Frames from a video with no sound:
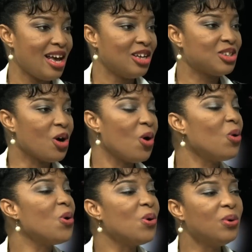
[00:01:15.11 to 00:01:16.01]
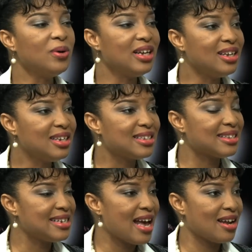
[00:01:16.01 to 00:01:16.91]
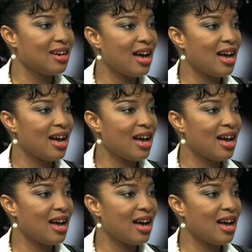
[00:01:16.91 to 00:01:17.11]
So, who is Tiana,